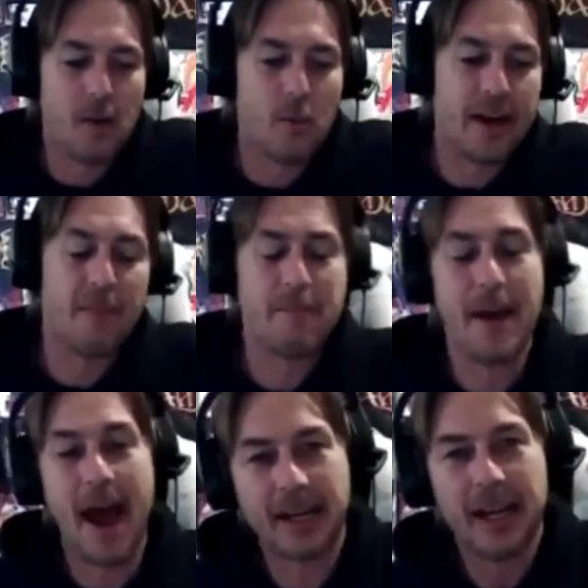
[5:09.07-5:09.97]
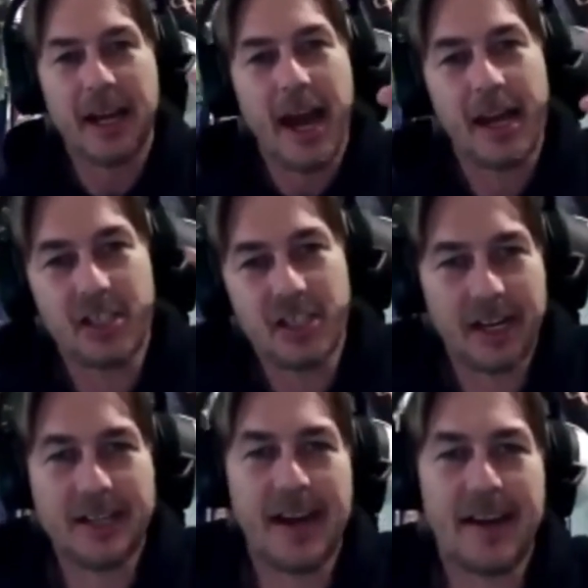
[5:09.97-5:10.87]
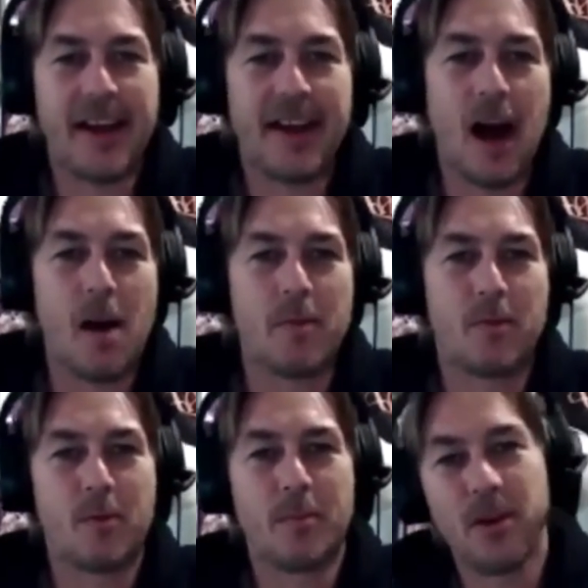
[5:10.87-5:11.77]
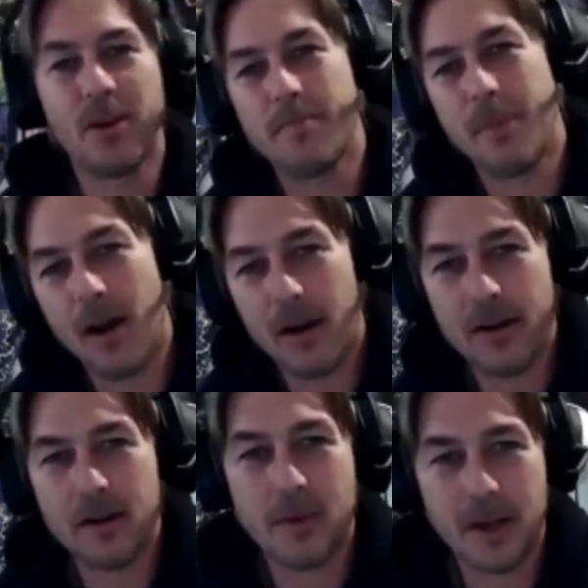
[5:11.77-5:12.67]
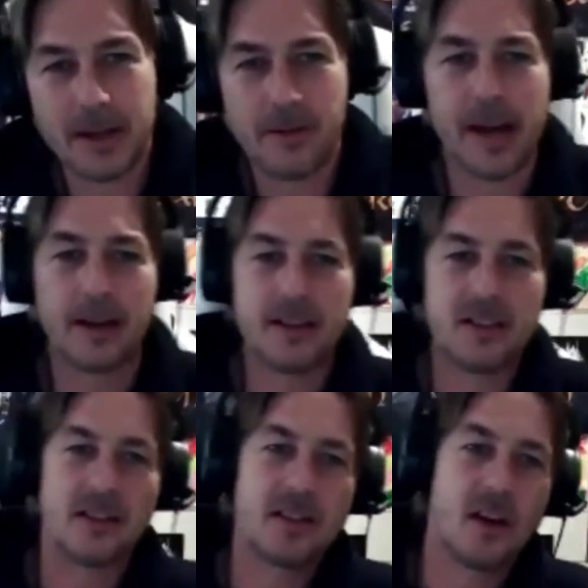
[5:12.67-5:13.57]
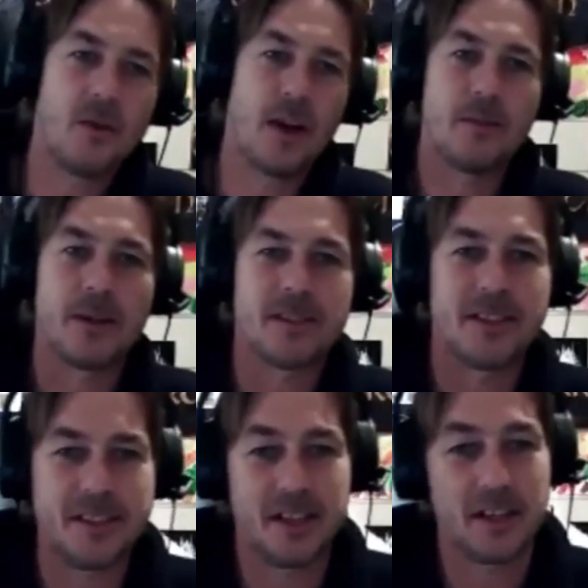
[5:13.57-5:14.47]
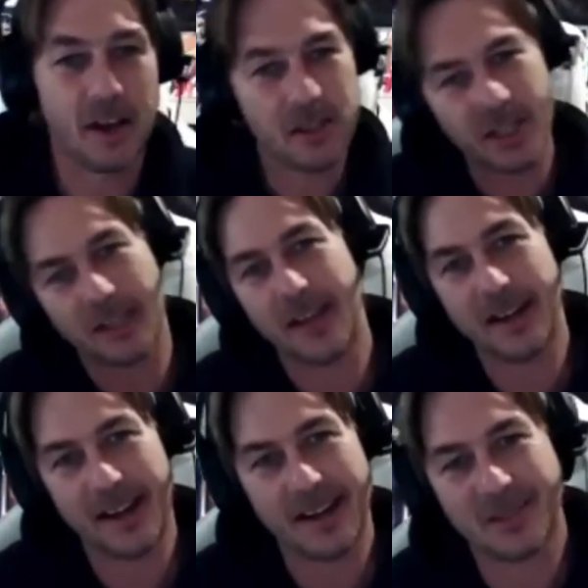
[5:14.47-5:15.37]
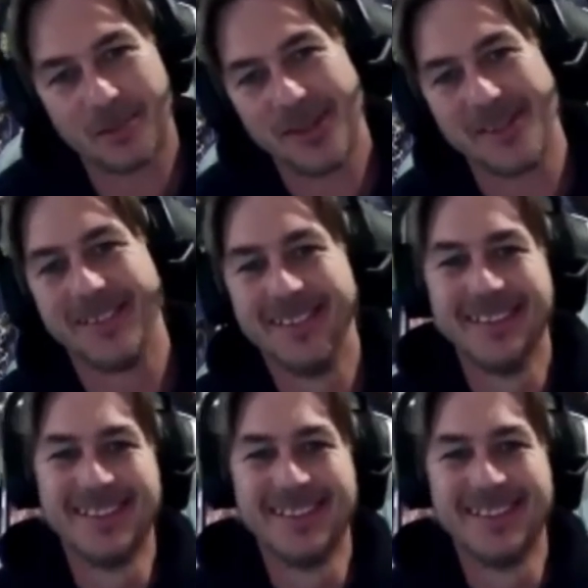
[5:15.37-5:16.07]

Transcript: I went back and checked out that album From Blue to Bone, a really great listen. So if anyone's listening, go check that out as well.